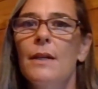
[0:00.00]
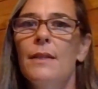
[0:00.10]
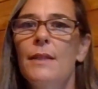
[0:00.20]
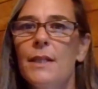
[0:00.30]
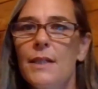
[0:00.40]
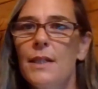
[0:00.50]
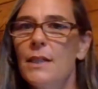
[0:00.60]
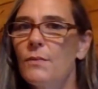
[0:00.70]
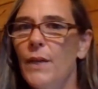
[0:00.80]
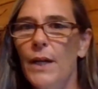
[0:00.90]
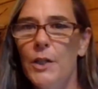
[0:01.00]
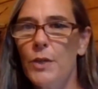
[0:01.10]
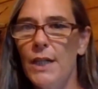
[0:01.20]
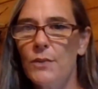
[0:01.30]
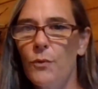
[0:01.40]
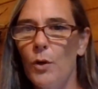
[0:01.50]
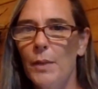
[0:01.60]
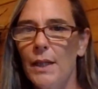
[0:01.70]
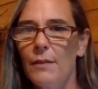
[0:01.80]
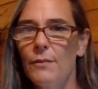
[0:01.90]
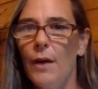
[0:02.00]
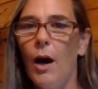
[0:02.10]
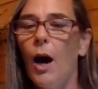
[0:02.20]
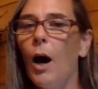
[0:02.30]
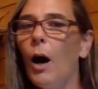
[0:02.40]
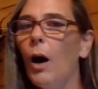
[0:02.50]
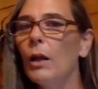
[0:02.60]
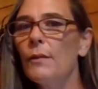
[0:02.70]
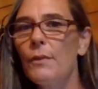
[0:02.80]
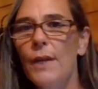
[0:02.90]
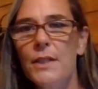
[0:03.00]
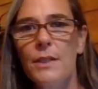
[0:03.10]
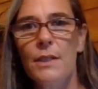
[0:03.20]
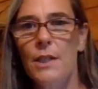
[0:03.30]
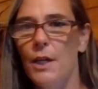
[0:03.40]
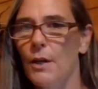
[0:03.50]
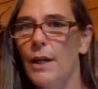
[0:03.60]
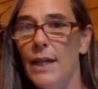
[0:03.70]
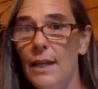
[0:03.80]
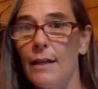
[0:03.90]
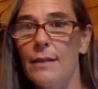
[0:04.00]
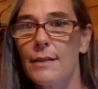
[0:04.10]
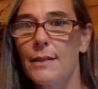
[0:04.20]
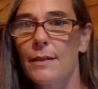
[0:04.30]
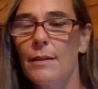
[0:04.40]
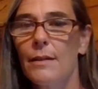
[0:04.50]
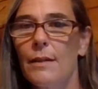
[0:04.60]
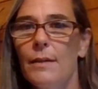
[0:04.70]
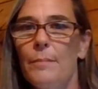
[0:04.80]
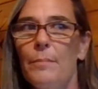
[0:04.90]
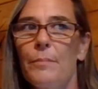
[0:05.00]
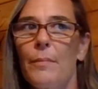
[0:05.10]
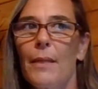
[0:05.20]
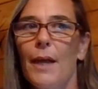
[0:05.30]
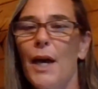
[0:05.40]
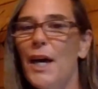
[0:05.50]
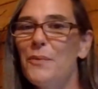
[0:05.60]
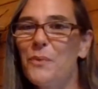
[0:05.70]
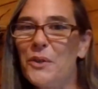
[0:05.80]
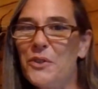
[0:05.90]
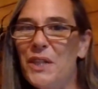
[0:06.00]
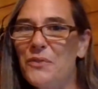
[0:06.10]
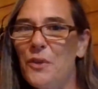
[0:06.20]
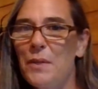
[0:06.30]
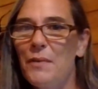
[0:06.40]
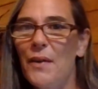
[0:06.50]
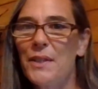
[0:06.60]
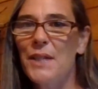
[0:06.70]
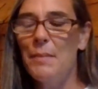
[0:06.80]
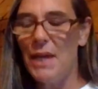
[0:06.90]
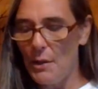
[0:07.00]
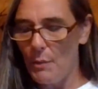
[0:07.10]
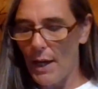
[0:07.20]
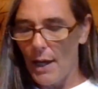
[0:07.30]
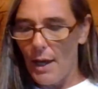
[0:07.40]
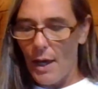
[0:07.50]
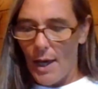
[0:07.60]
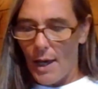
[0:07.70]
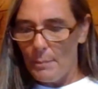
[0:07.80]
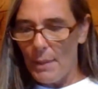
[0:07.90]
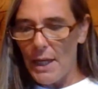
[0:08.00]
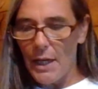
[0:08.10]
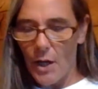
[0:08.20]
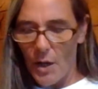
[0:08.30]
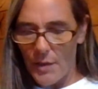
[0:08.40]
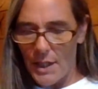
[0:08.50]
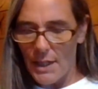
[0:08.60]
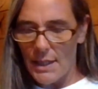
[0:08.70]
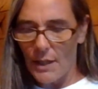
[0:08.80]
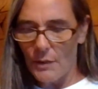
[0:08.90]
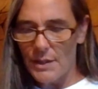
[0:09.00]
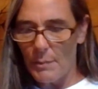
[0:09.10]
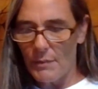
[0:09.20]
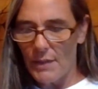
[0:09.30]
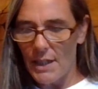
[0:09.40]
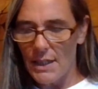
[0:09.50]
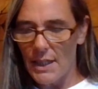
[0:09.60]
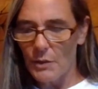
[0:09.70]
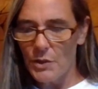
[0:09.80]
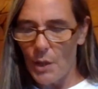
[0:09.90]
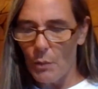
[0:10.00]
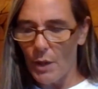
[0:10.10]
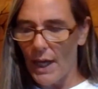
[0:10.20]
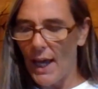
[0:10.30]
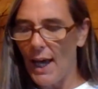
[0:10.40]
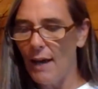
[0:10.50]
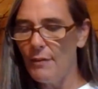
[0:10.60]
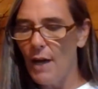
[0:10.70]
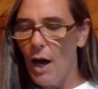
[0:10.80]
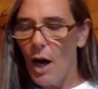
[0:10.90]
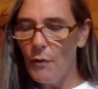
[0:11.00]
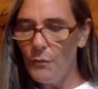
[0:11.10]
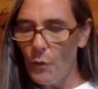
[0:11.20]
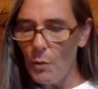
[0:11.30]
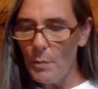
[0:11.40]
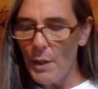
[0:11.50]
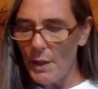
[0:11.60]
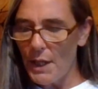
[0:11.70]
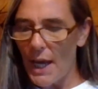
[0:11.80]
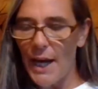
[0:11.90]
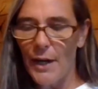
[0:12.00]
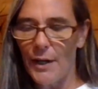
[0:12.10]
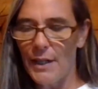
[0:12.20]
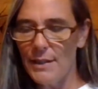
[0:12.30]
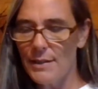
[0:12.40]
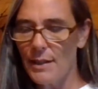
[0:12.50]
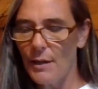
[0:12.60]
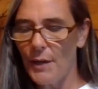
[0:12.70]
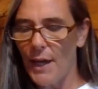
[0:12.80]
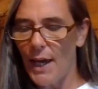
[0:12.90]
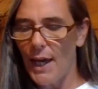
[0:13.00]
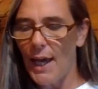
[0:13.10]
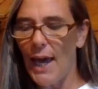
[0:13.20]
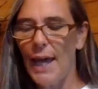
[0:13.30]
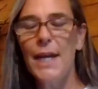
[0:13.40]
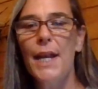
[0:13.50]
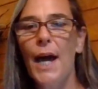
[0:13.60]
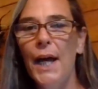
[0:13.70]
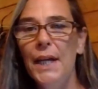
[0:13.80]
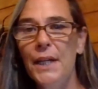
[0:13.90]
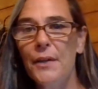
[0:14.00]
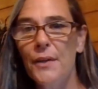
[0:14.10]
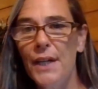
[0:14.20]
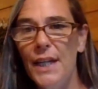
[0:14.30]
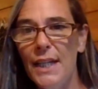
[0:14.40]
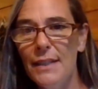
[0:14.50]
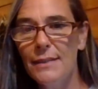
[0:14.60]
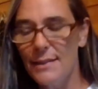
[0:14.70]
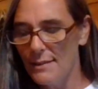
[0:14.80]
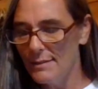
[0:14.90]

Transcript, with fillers: this is very transformative. All of the rest of this year is. We're transformative all the time anyway. But here are the details, some of the details. So we're going to have a full moon in Aries, okay, at 9 degrees,